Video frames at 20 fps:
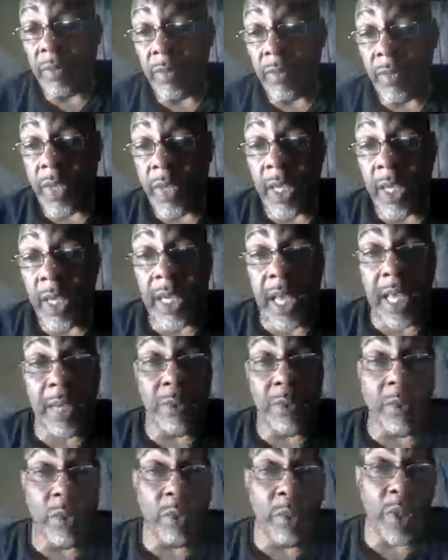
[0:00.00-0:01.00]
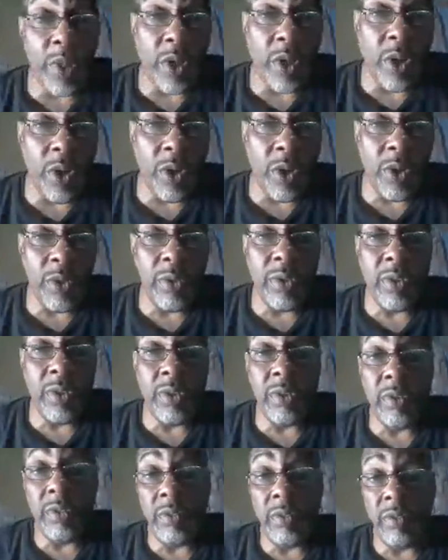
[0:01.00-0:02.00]
At night it won't be cold,
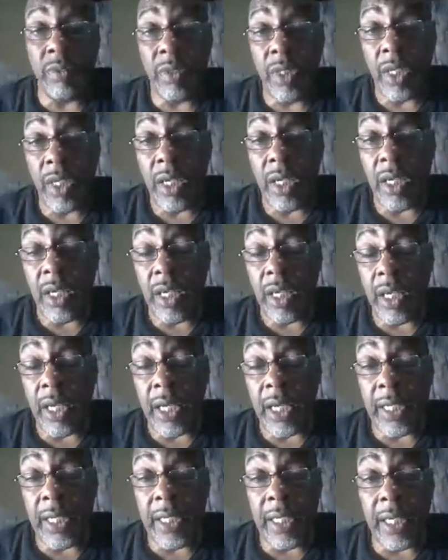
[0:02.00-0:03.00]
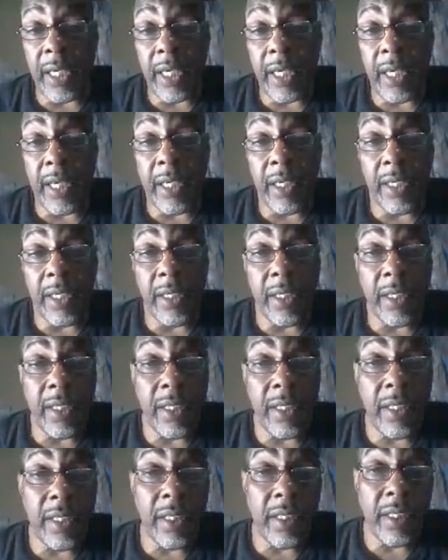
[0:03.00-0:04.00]
and
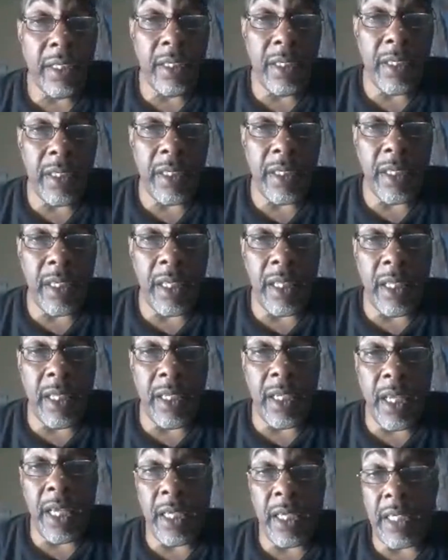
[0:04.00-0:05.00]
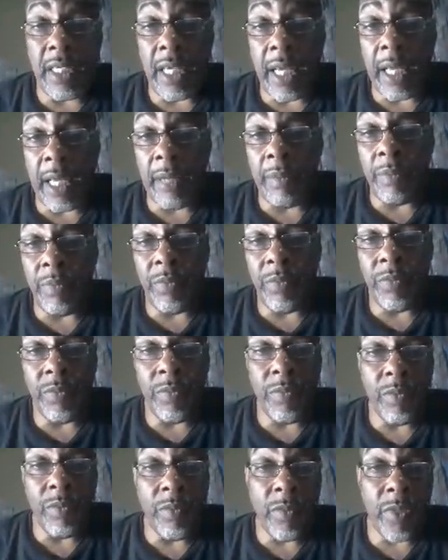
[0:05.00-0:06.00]
in the daytime,
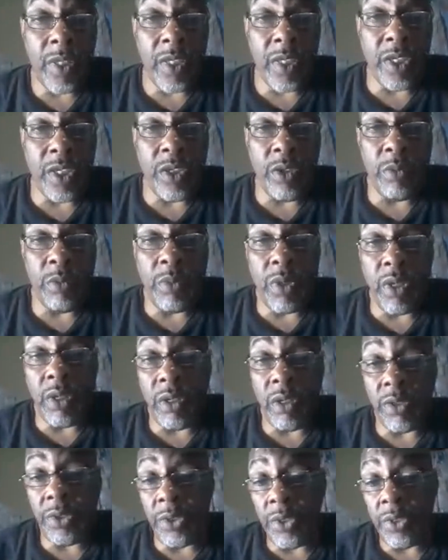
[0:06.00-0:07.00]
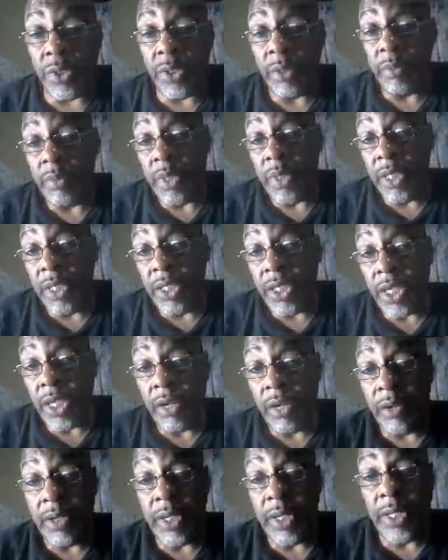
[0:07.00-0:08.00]
since it'll be closer to the beach
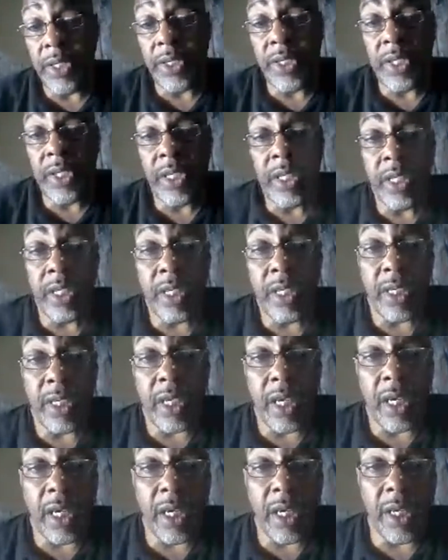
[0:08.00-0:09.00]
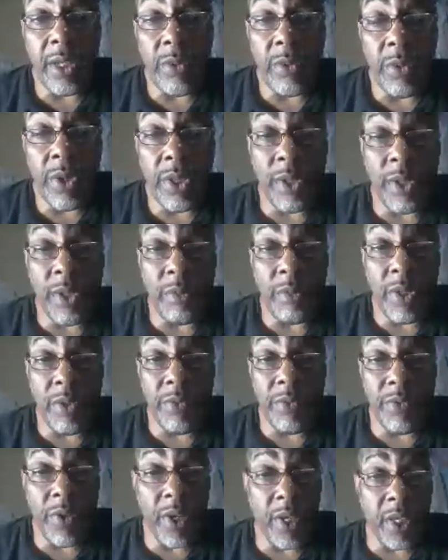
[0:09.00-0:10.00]
areas, the weather will be
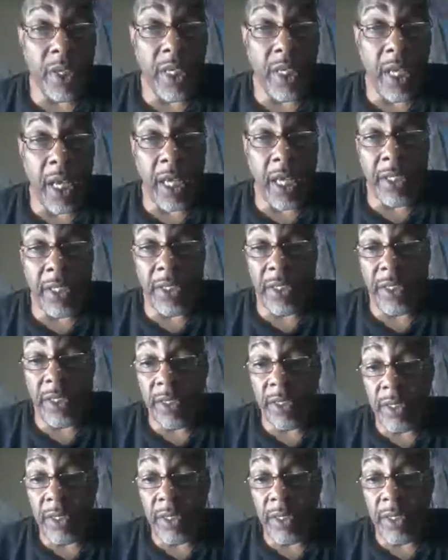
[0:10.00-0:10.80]
fairly nice.